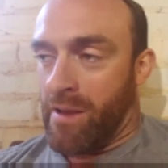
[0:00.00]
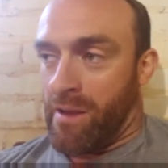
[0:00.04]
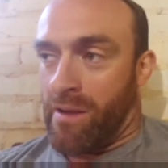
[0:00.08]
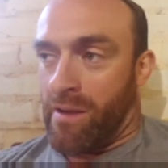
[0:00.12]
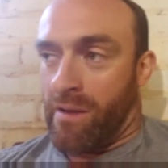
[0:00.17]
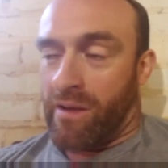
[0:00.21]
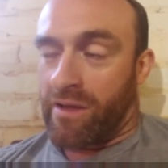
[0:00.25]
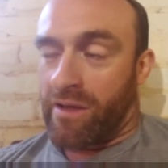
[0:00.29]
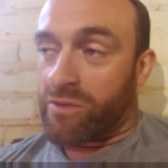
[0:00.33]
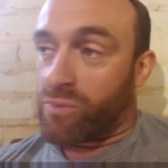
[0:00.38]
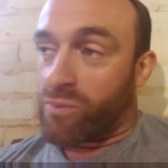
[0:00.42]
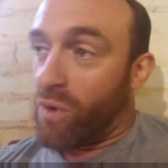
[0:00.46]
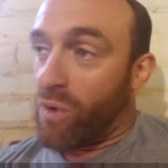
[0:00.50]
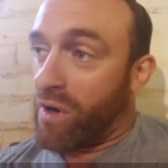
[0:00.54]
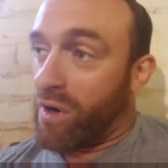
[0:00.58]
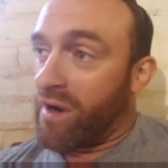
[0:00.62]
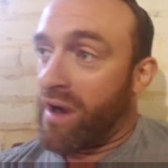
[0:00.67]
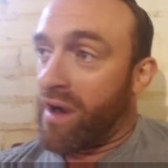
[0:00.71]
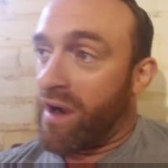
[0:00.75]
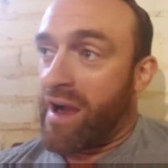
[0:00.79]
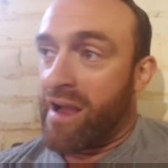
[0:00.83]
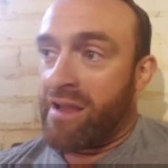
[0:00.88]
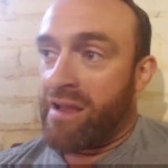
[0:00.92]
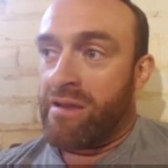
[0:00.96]
There's one
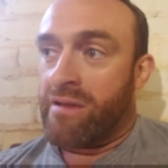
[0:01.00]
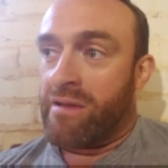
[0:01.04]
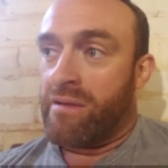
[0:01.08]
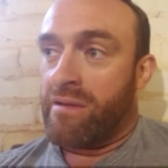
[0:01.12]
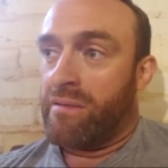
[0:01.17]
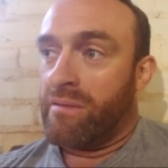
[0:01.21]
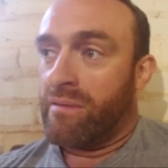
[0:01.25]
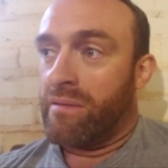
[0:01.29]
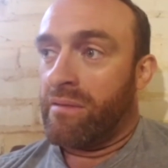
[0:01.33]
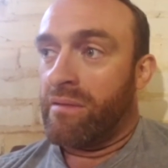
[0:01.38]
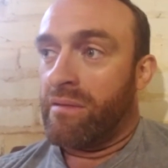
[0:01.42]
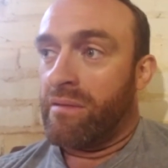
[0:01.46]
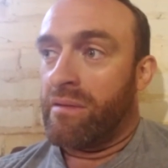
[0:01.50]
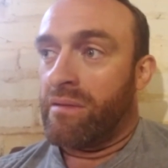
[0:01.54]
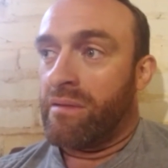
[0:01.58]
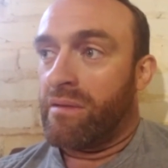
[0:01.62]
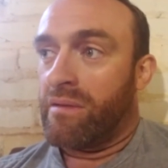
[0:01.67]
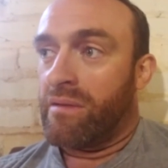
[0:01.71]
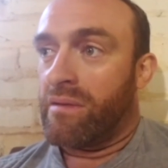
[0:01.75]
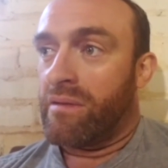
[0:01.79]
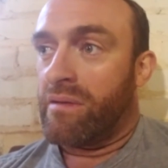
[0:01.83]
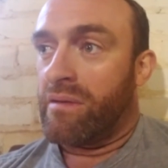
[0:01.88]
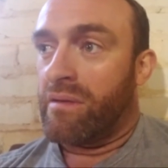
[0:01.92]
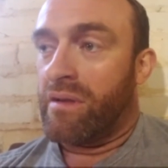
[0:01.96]
guy,
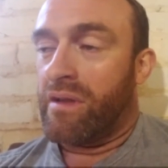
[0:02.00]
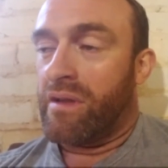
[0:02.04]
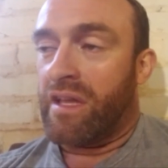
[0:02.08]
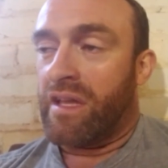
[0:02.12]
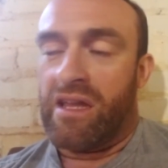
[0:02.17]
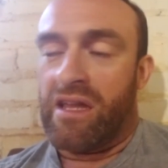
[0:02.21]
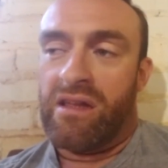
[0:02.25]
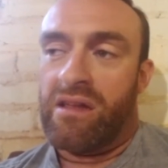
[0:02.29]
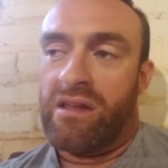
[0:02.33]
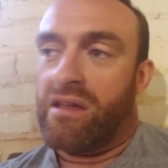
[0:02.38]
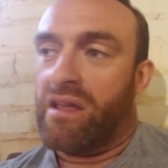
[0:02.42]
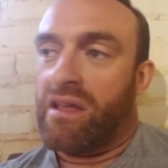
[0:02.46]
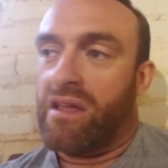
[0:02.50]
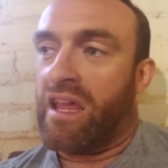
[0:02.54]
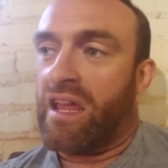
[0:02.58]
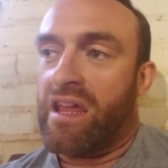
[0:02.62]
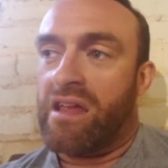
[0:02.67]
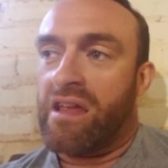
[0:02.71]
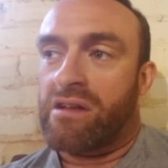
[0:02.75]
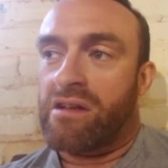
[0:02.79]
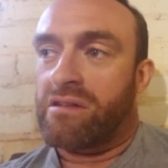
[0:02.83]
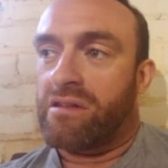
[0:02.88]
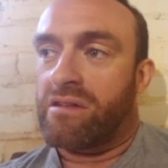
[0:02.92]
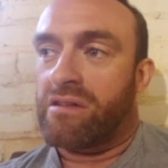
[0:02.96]
he
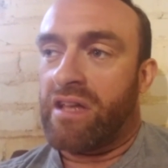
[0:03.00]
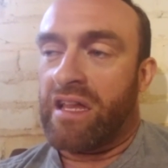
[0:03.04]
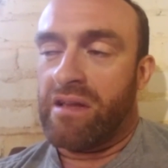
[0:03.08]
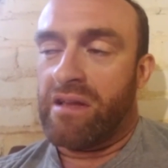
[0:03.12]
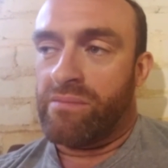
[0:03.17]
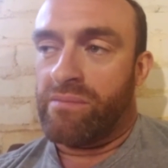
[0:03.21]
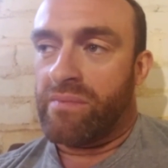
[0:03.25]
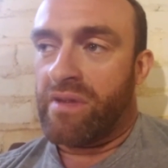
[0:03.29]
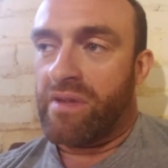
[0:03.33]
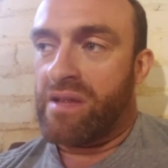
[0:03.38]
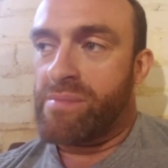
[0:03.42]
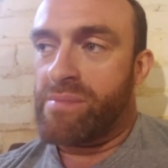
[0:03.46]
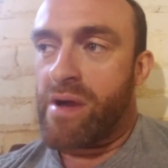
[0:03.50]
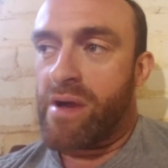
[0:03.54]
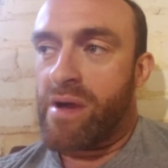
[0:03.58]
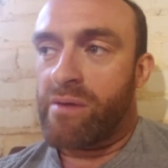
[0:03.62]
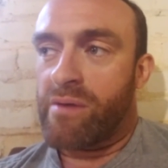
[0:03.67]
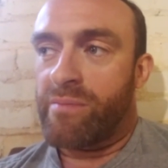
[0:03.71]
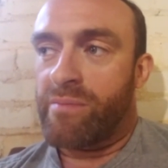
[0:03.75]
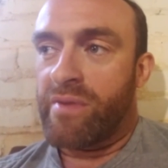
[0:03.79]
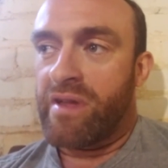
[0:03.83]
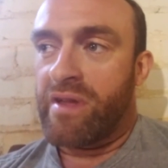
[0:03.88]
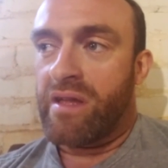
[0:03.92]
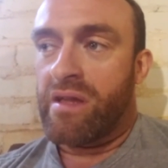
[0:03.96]

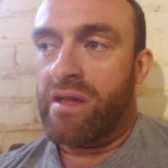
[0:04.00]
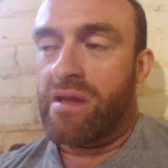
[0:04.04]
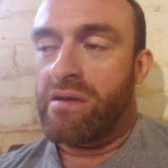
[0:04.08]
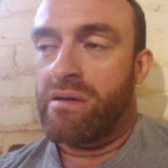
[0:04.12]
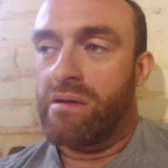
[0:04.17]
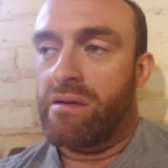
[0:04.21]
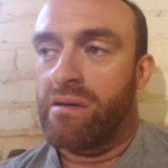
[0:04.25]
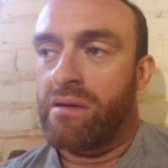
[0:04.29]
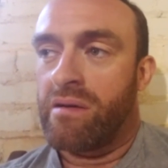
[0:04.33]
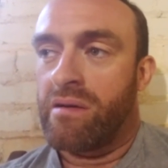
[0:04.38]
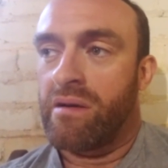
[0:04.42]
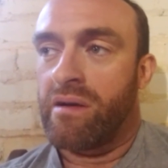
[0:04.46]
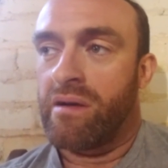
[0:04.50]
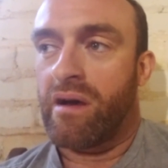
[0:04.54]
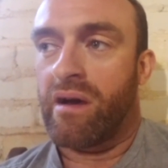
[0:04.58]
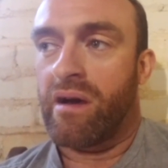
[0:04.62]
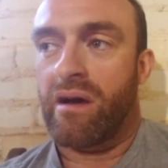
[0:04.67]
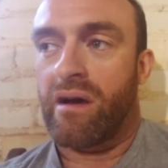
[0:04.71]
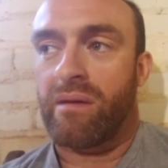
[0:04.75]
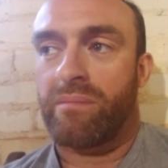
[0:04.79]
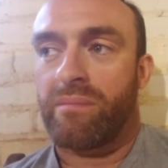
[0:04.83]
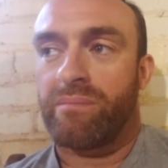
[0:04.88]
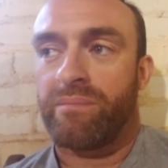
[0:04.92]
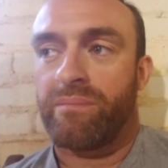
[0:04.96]
emailed me
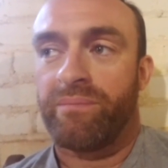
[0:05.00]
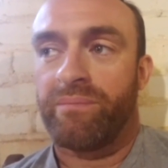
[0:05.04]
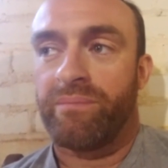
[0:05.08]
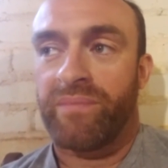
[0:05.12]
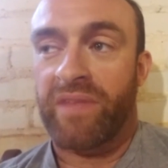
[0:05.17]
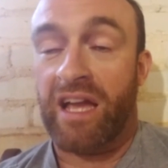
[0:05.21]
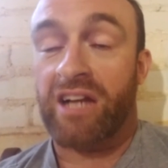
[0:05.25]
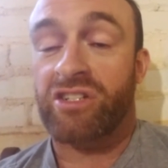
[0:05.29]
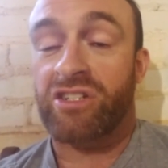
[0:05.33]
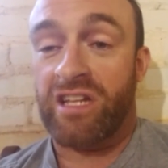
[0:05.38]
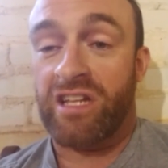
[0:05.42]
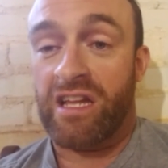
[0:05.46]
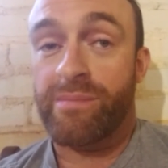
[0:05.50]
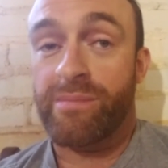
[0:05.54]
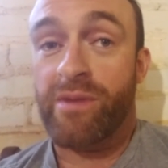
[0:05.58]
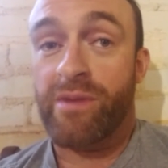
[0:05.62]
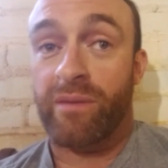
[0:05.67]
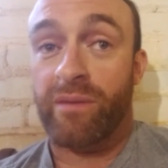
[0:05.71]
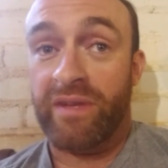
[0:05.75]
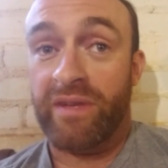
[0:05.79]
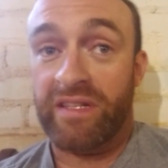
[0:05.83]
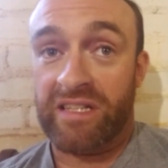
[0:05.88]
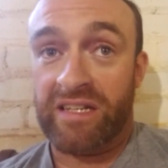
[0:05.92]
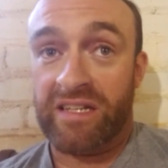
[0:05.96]
he actually
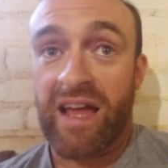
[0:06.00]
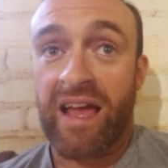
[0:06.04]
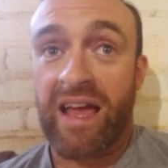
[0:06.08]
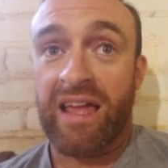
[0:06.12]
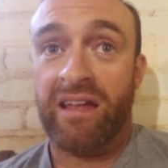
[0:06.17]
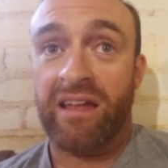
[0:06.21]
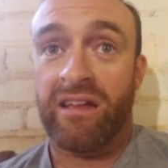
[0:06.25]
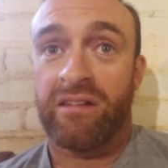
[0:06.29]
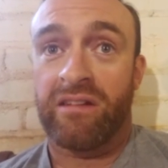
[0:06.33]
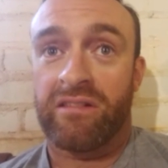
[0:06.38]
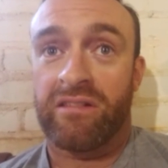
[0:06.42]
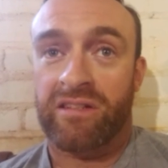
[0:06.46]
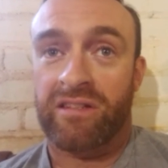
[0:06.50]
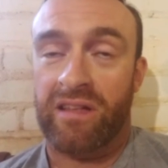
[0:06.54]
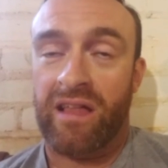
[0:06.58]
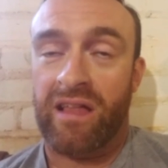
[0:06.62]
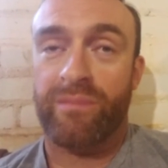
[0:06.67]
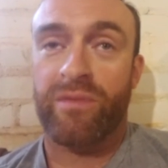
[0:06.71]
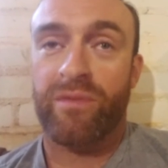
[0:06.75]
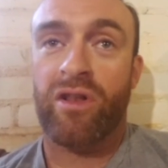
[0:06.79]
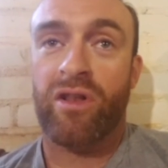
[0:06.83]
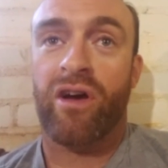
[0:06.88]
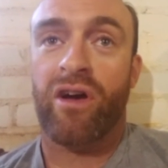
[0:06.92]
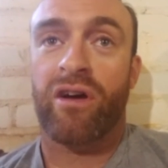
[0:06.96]
emailed me today to let
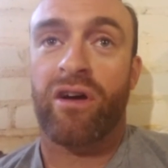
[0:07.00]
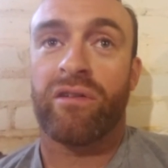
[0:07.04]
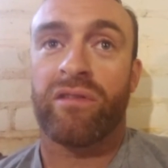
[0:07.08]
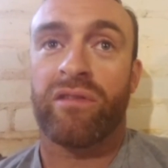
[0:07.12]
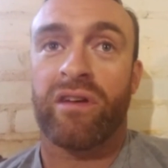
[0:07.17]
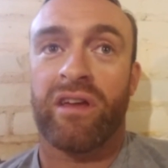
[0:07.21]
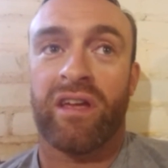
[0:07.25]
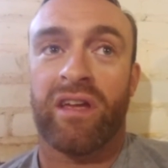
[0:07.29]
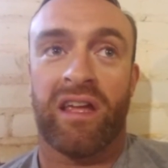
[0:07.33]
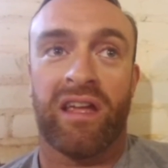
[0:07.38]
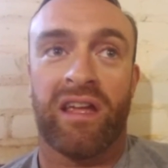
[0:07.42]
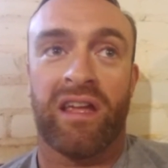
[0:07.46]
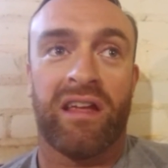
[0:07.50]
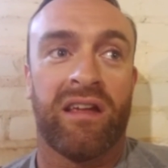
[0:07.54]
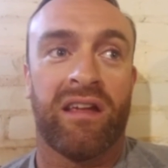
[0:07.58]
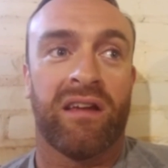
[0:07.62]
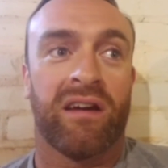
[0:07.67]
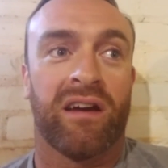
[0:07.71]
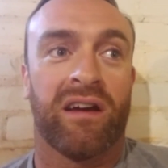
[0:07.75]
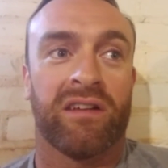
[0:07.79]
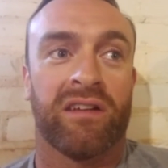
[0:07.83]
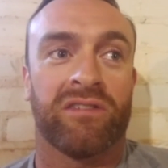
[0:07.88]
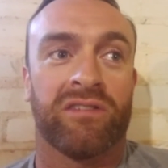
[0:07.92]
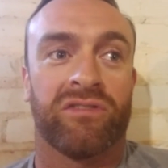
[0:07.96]
me know that he
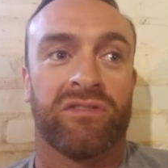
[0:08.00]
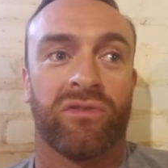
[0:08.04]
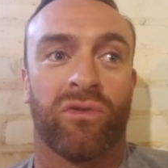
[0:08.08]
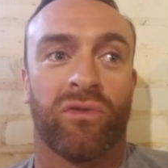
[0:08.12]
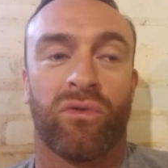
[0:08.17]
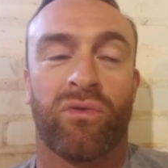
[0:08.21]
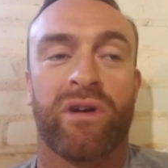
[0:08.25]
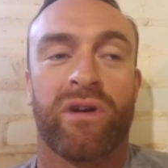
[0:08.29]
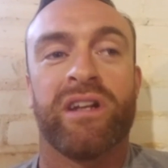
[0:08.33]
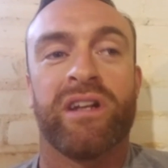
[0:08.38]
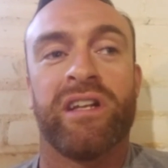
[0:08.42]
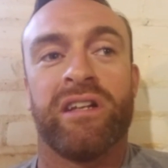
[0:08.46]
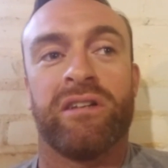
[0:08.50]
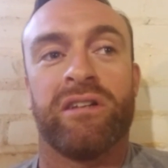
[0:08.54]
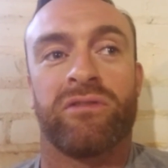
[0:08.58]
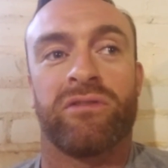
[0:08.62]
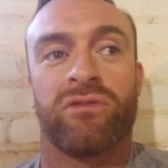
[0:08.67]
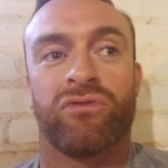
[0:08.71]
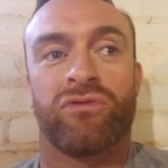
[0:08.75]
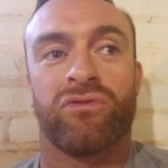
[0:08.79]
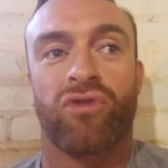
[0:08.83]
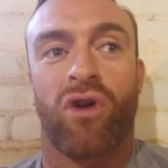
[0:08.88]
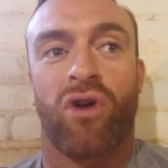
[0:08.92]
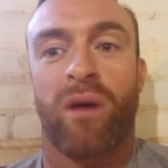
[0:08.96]
has already
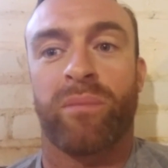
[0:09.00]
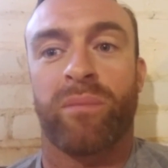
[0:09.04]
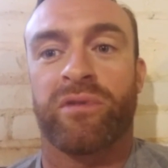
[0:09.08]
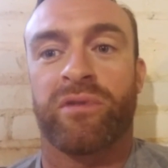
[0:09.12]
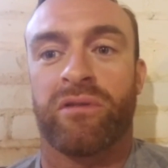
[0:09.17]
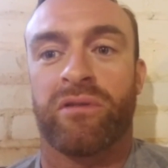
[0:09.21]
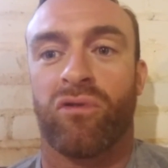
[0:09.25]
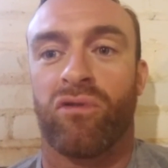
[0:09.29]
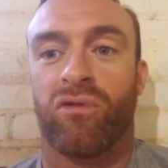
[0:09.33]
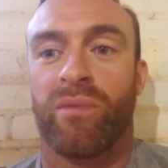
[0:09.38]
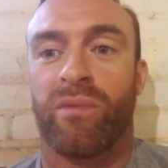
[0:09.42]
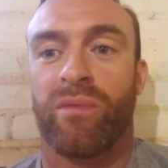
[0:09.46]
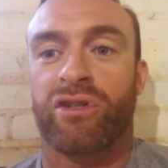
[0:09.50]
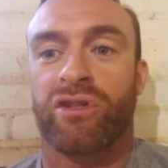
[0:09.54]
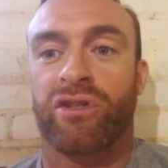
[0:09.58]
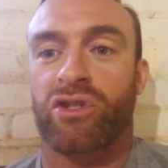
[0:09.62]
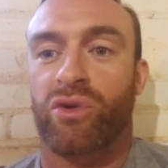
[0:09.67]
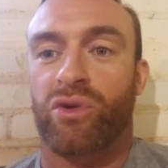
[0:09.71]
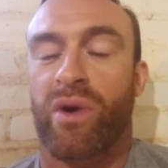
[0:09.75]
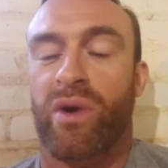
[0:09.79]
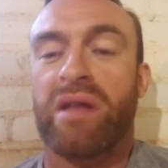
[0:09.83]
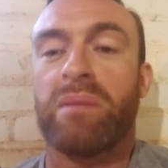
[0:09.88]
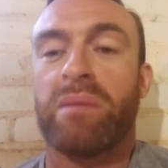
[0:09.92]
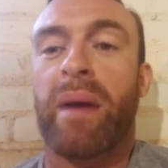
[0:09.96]
dropped almost
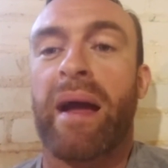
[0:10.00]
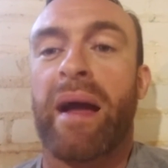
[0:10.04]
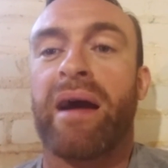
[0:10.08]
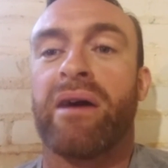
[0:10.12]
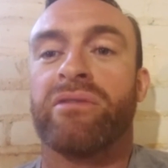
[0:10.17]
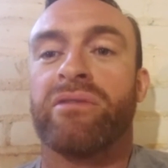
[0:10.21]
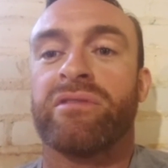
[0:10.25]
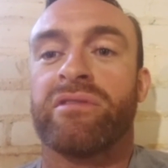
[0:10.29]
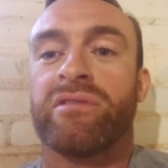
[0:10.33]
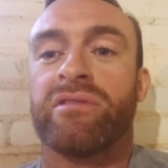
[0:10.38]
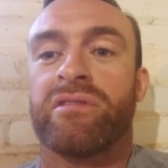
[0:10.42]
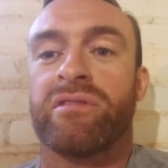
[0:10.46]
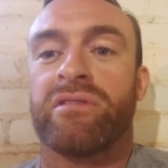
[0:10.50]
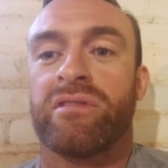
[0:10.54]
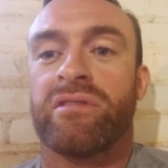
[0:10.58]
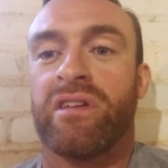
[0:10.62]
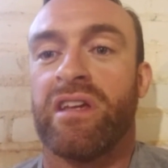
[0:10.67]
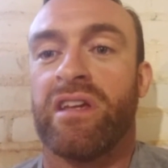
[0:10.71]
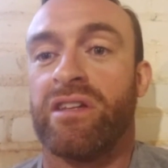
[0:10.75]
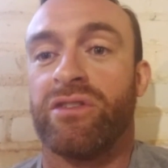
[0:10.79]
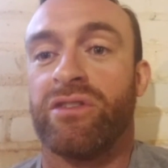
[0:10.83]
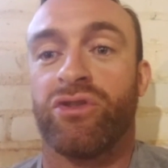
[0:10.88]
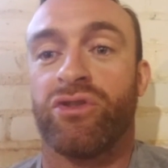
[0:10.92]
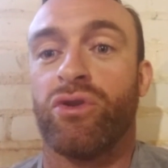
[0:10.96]
20 pounds
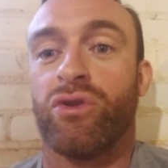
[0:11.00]
in 2